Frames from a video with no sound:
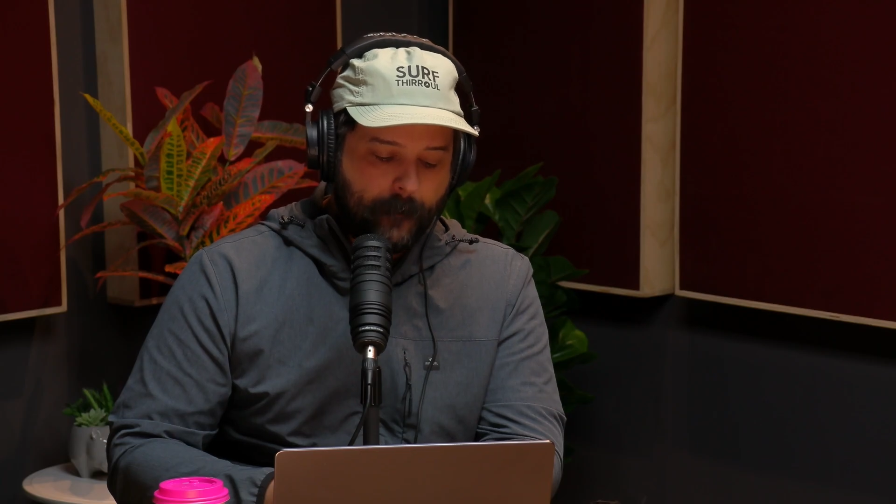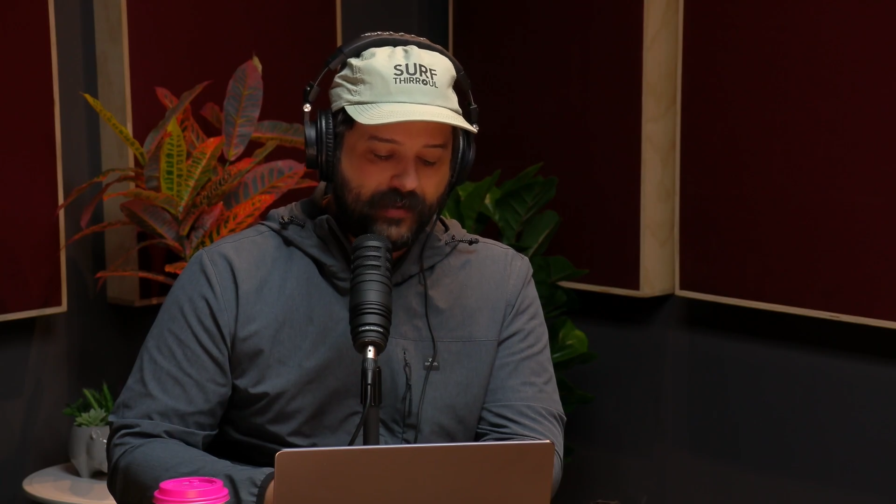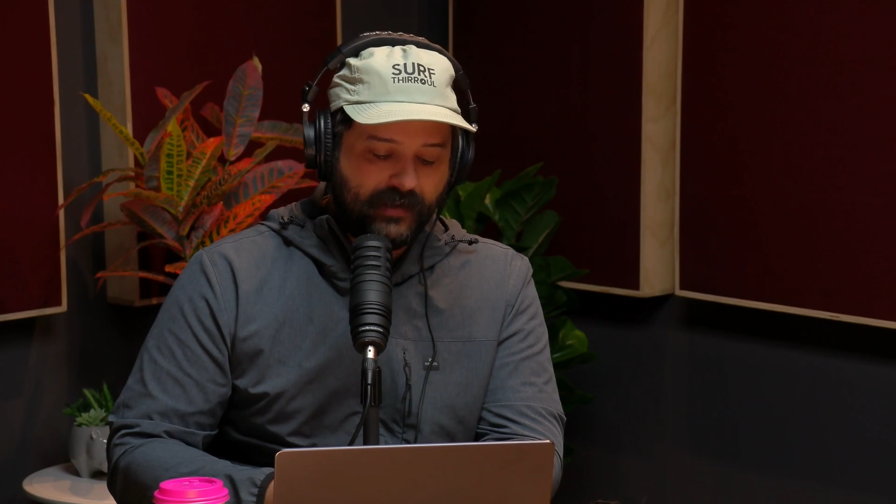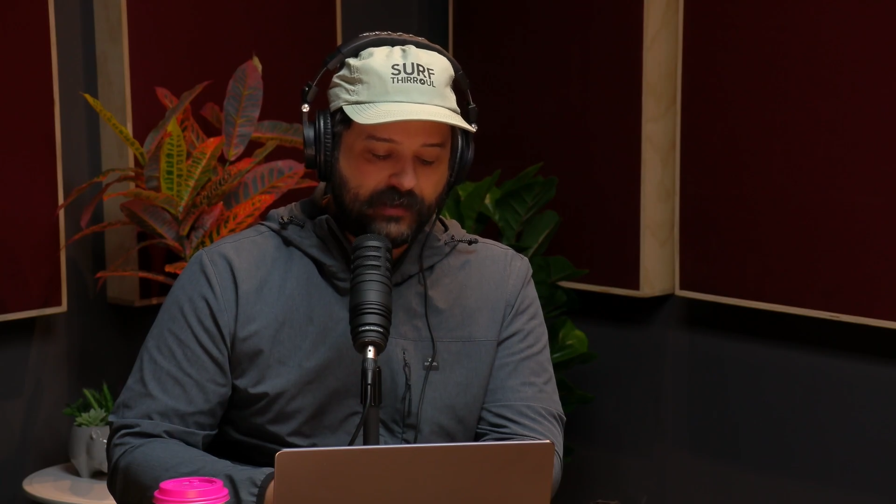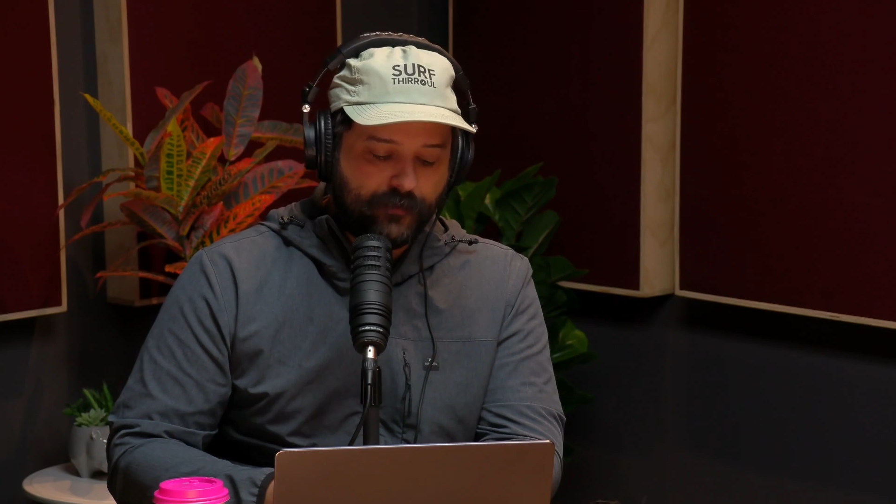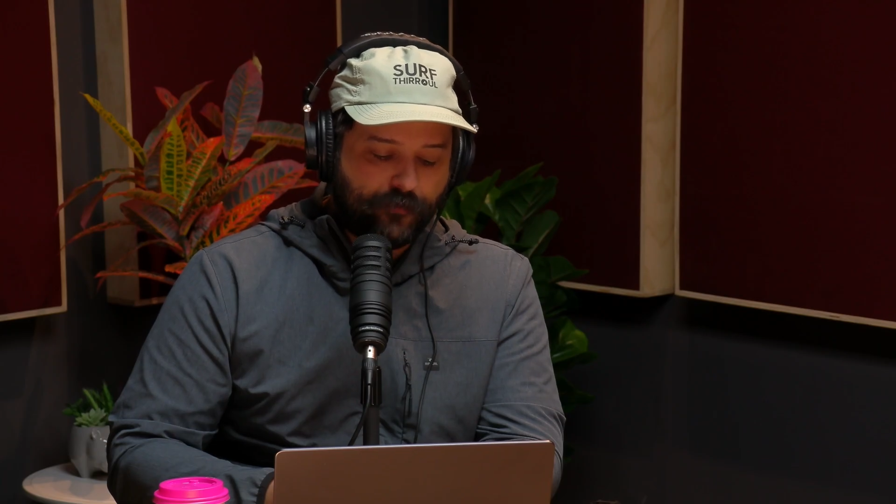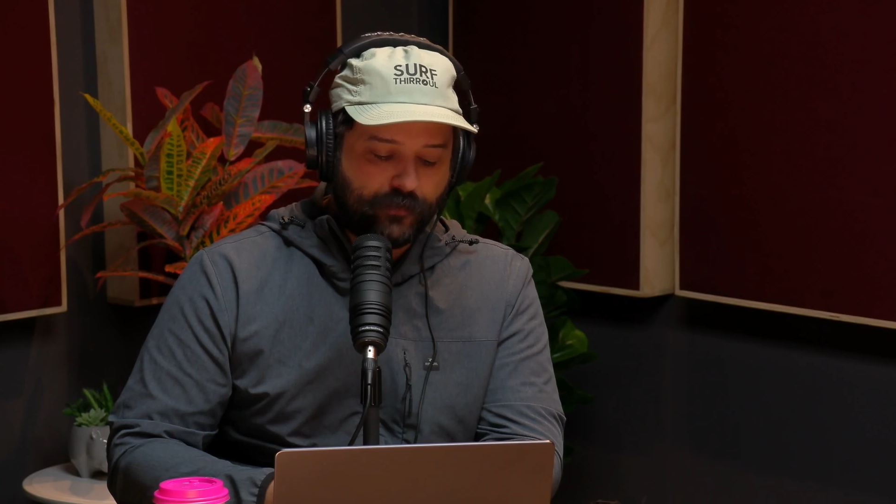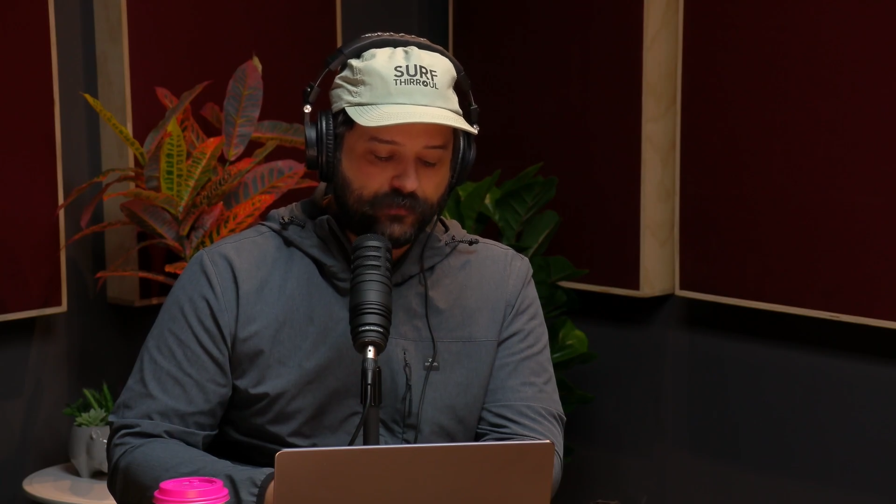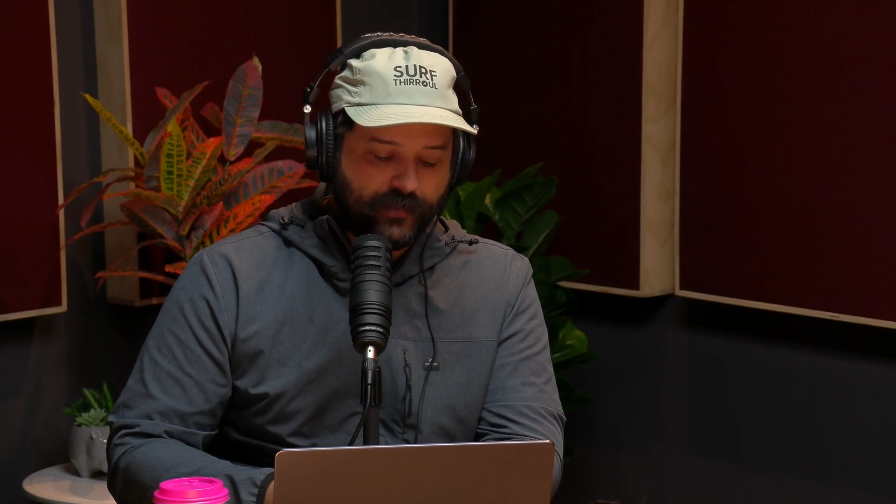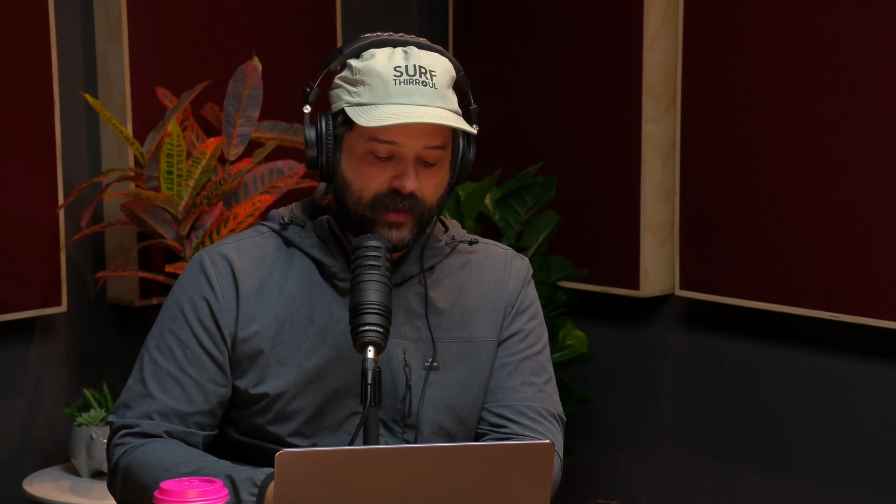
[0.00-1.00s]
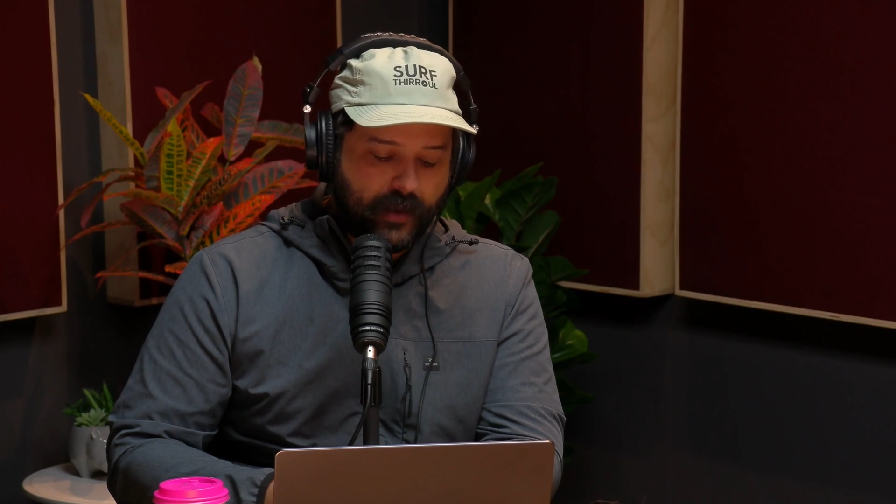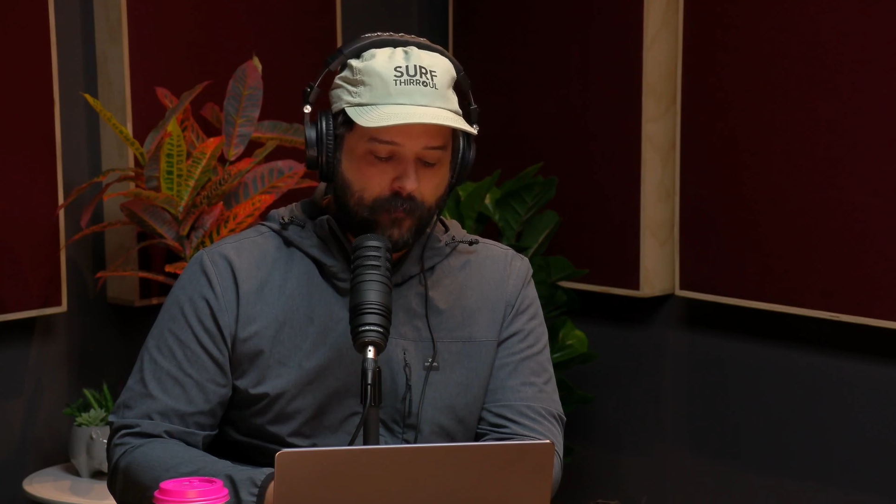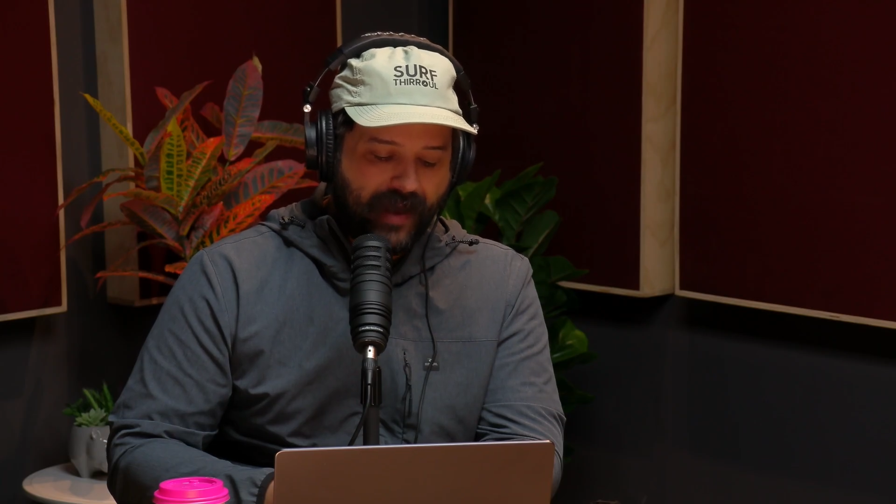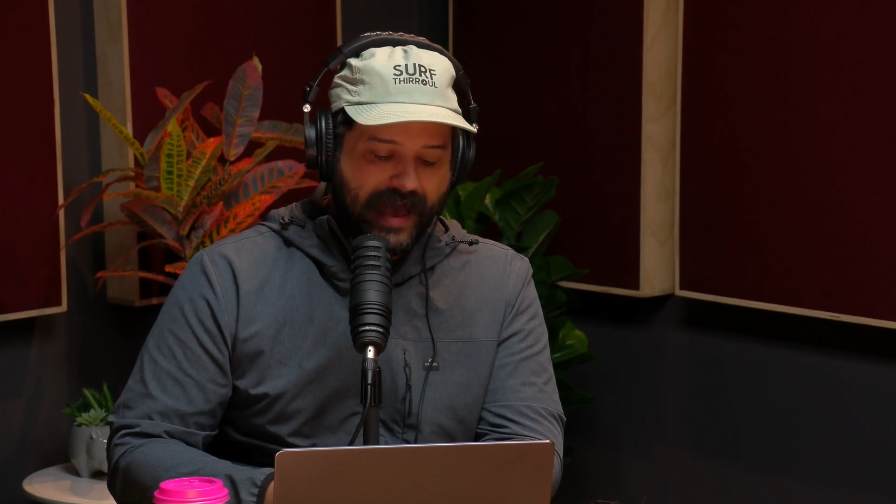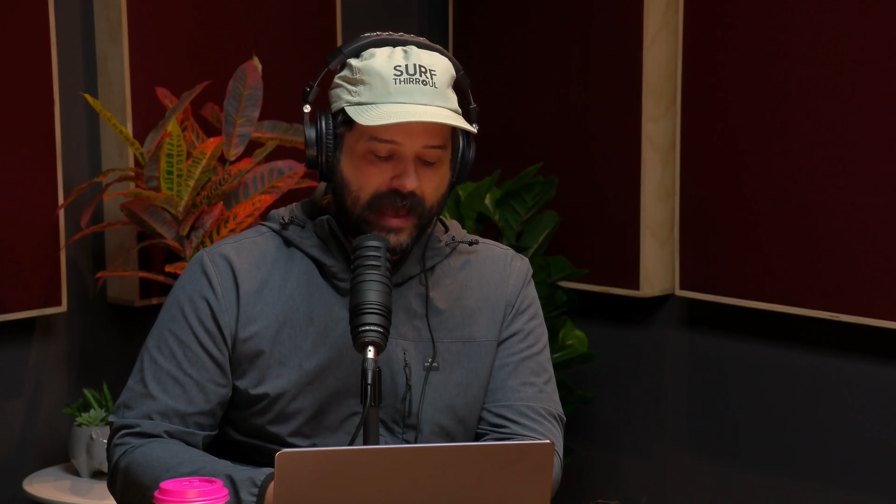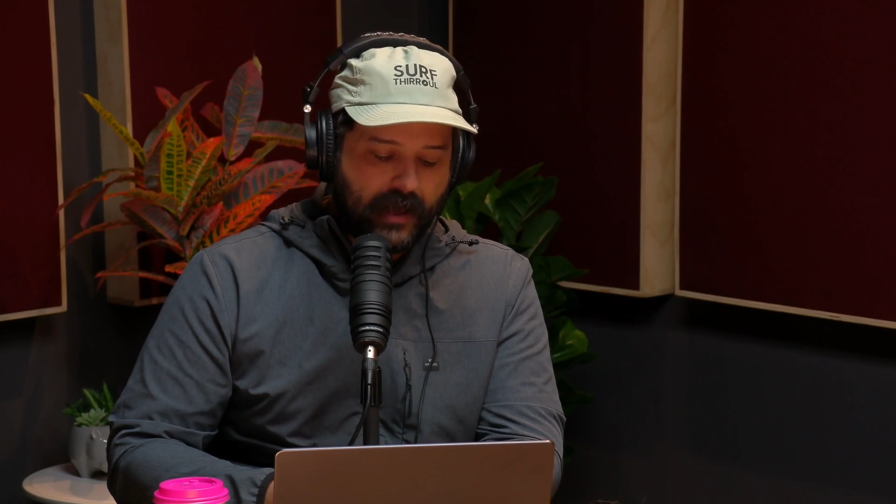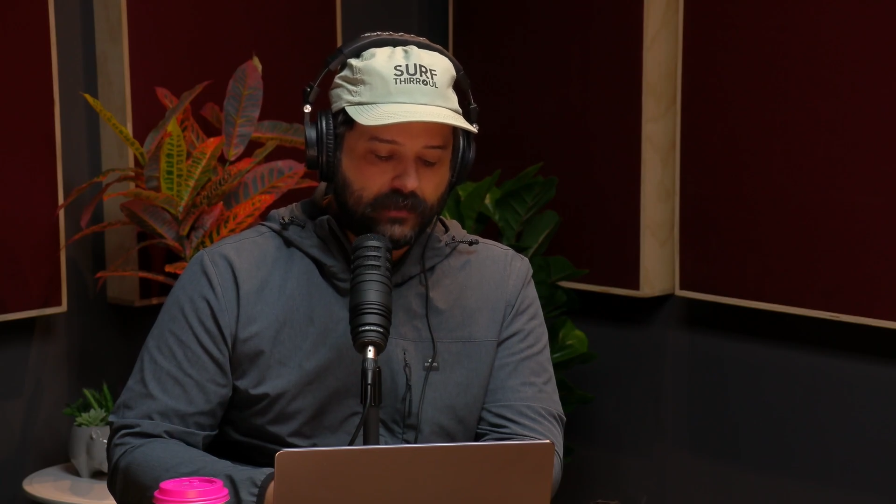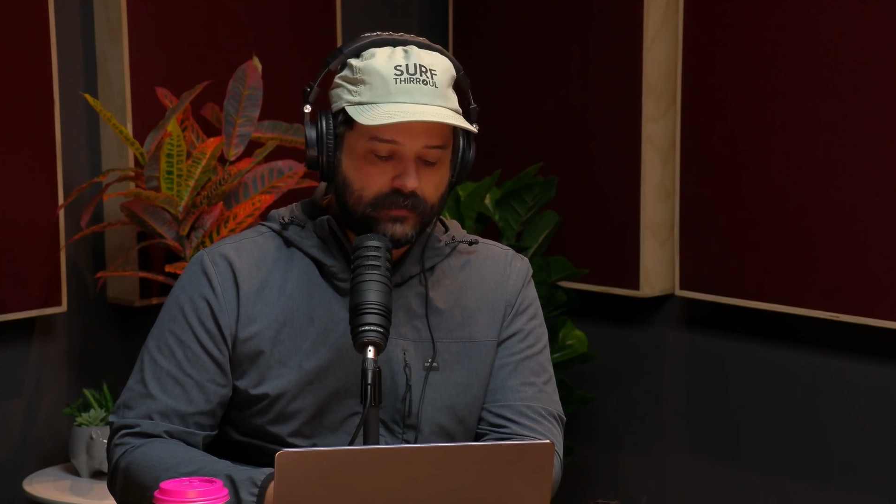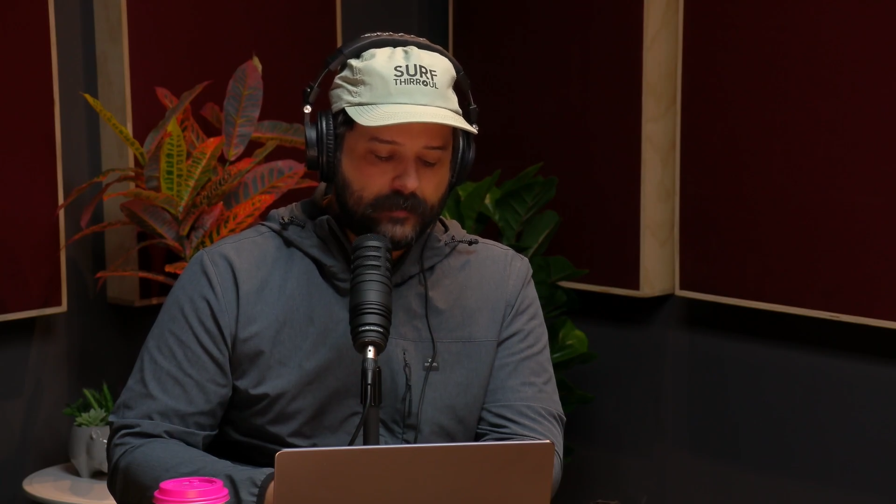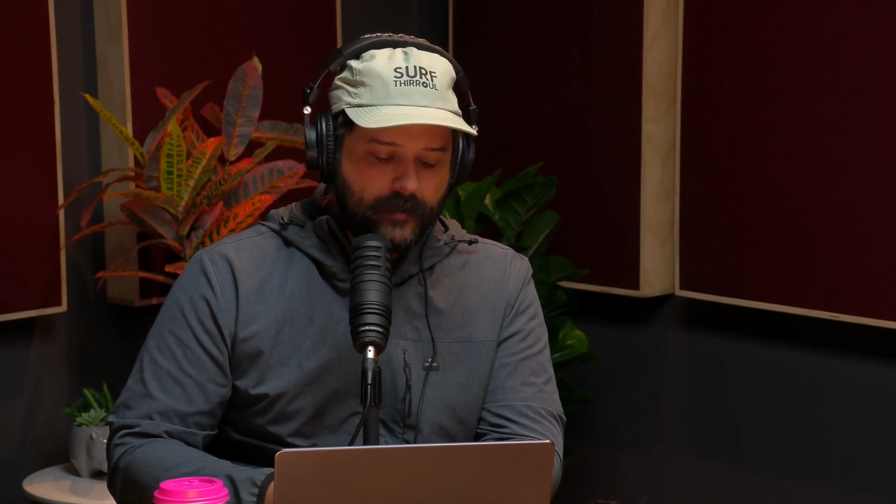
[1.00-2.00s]
Big difference there,
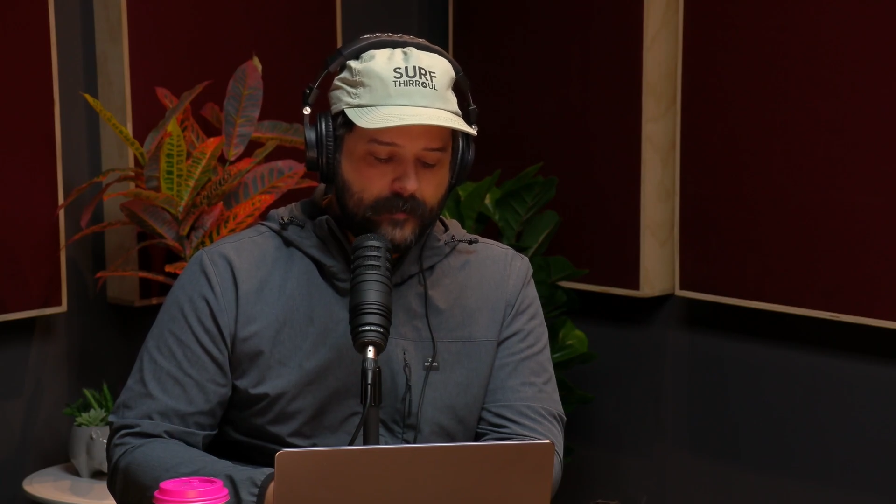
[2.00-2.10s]
pal.